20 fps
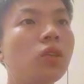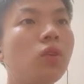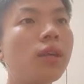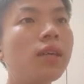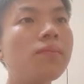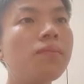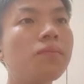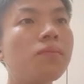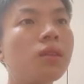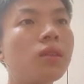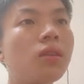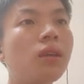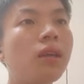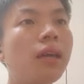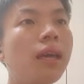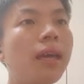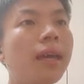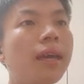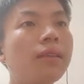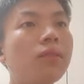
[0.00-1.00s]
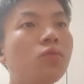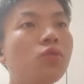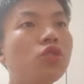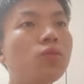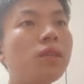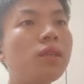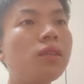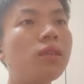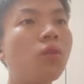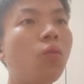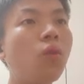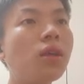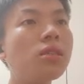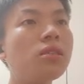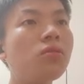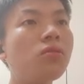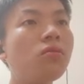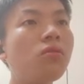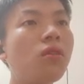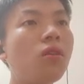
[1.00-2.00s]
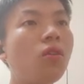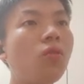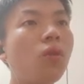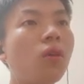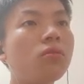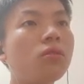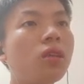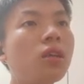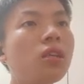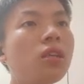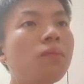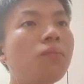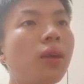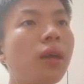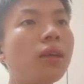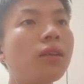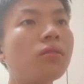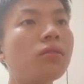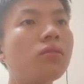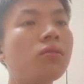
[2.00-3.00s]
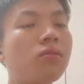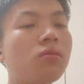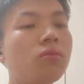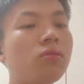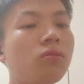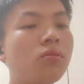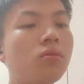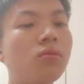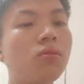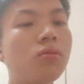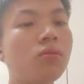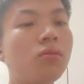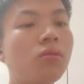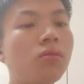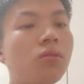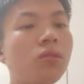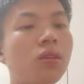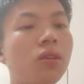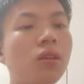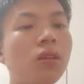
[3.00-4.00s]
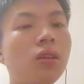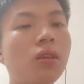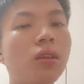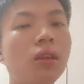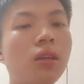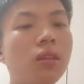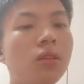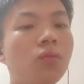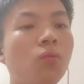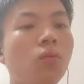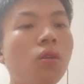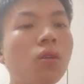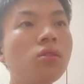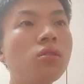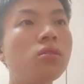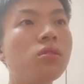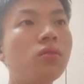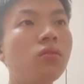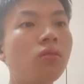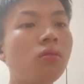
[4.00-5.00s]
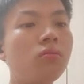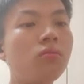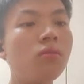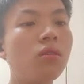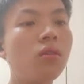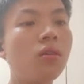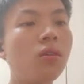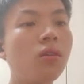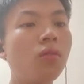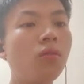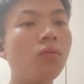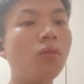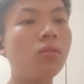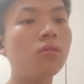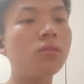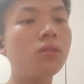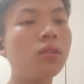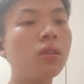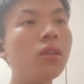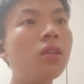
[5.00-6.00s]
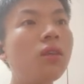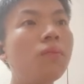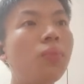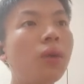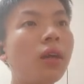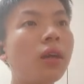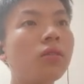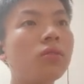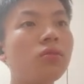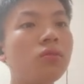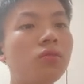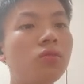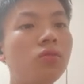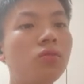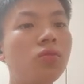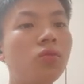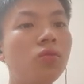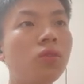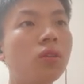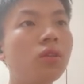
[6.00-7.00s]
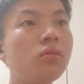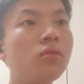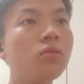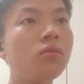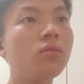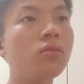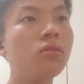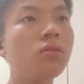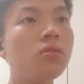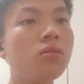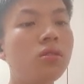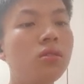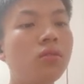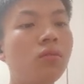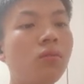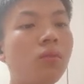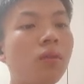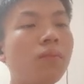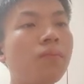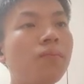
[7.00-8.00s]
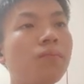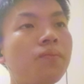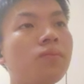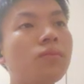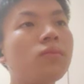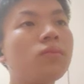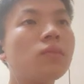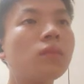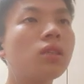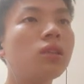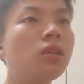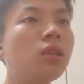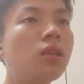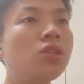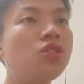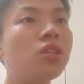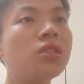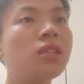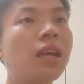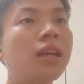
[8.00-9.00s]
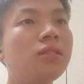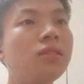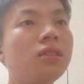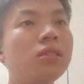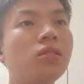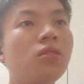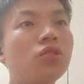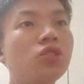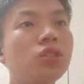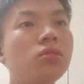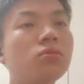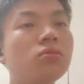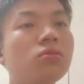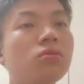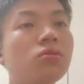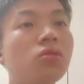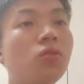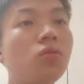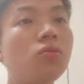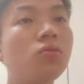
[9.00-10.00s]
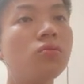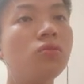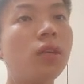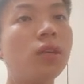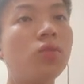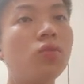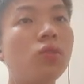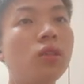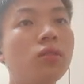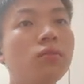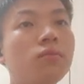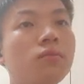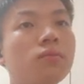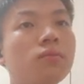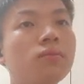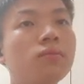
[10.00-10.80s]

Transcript: Okay, and which means the 1, 0 will turn it back, and the 1, 0 will turn it back to the 0, 1. It's just like this logic, so you can do it.